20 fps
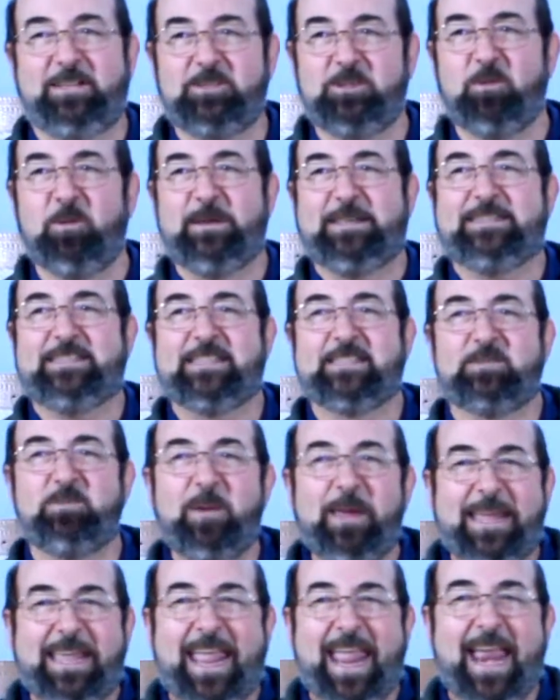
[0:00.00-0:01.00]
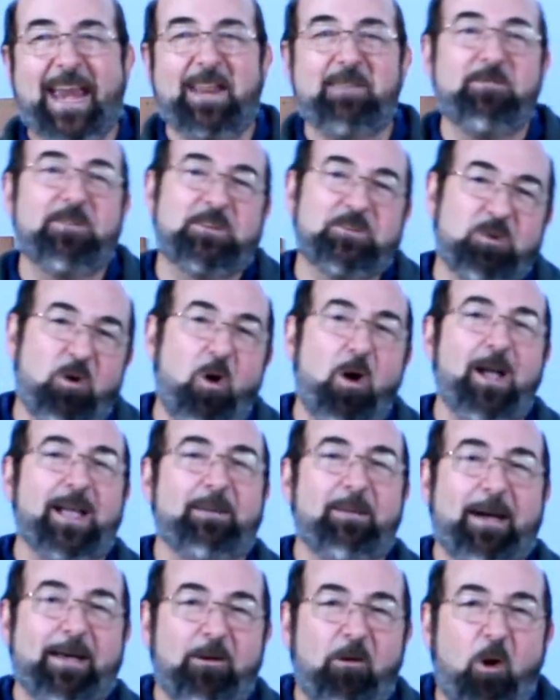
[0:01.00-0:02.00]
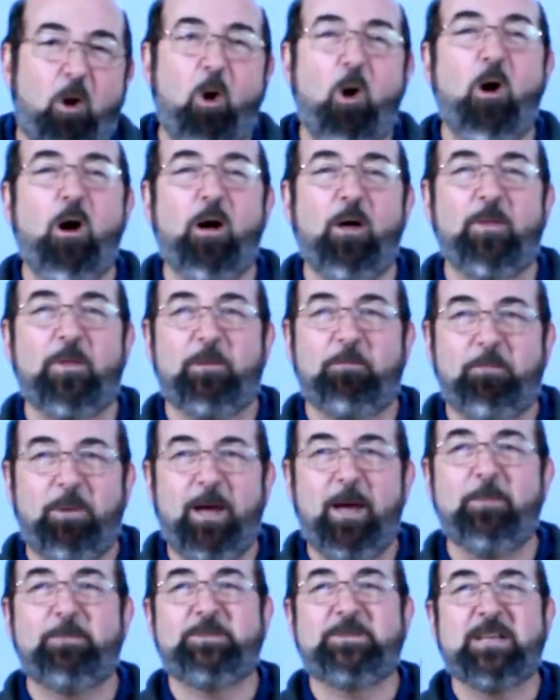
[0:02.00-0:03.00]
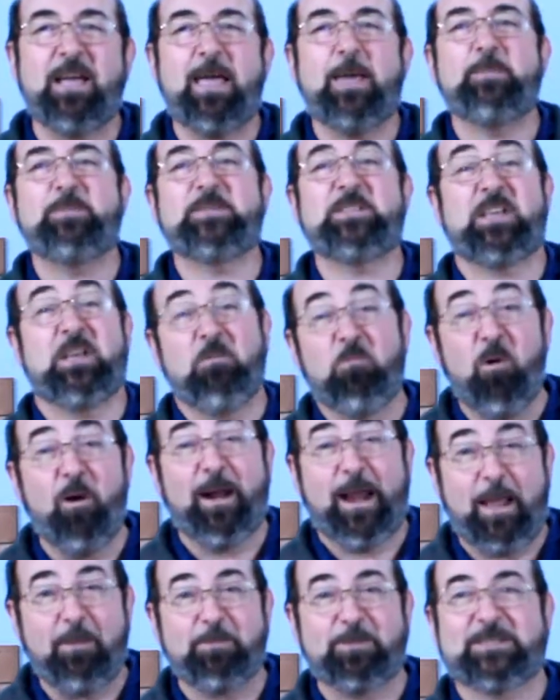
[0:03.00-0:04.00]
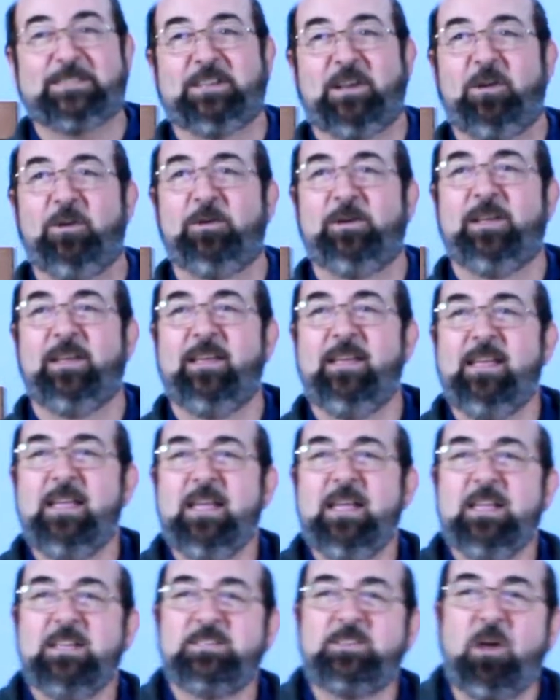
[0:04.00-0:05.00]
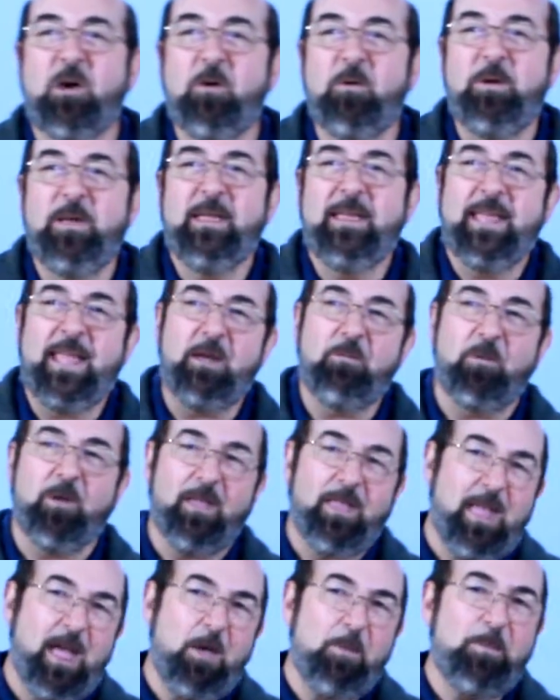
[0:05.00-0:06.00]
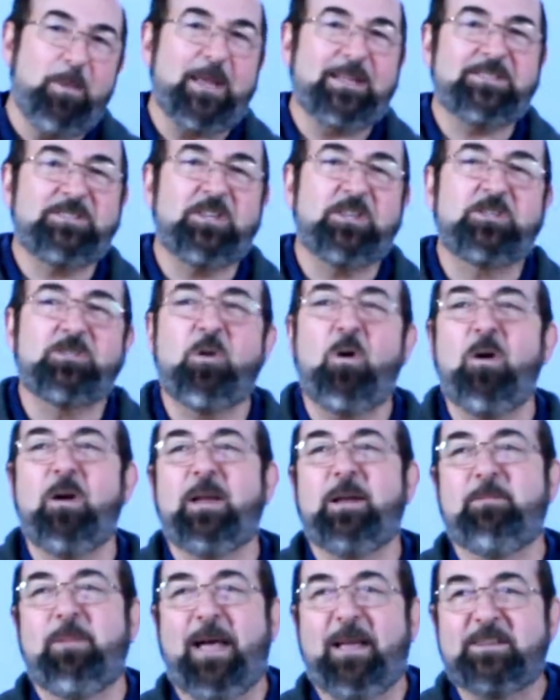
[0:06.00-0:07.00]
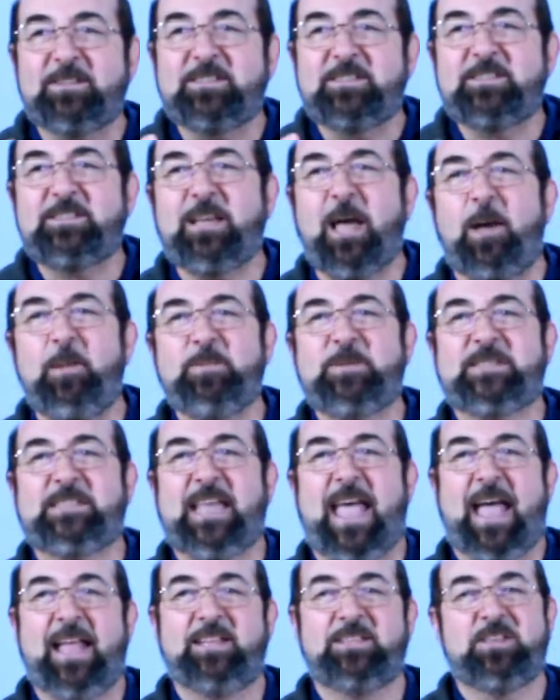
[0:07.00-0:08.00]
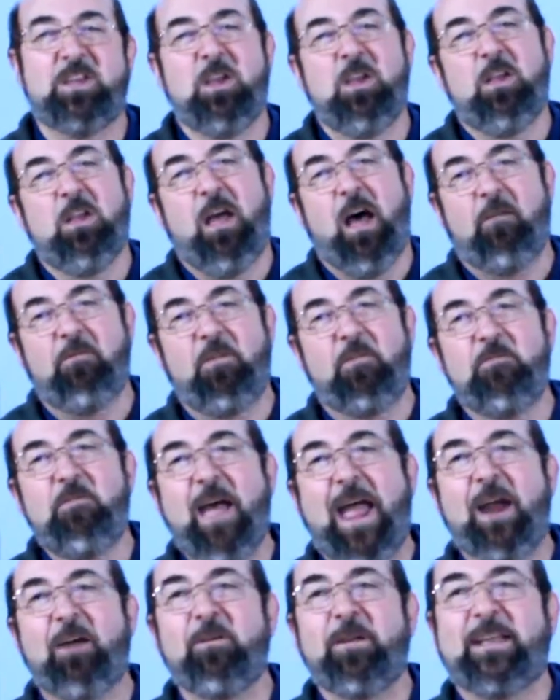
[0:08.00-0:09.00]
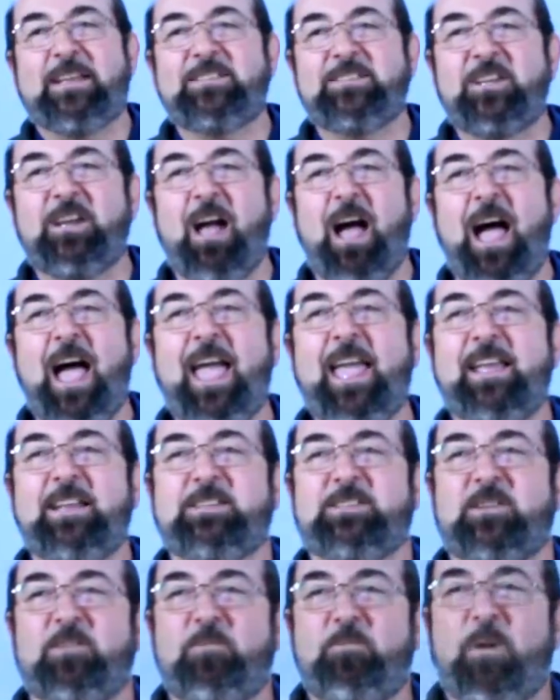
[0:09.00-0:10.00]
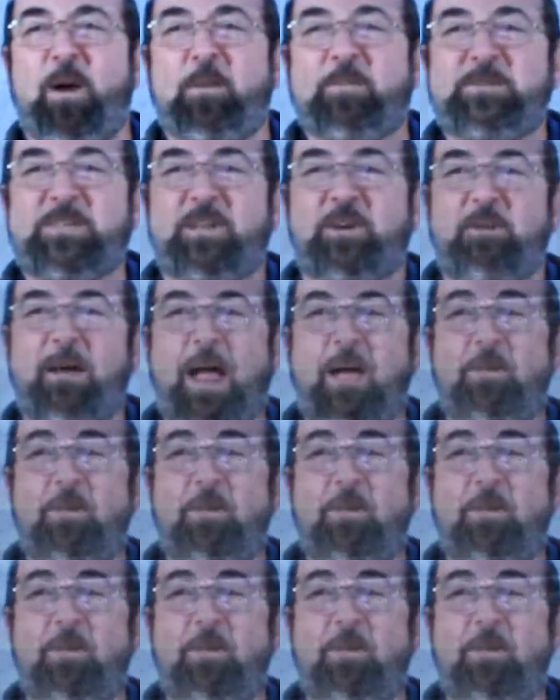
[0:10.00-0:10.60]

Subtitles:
choices. We can't even talk about all the pump types in one episode. So it will help us to talk about subsets of the various kinds of pumps that are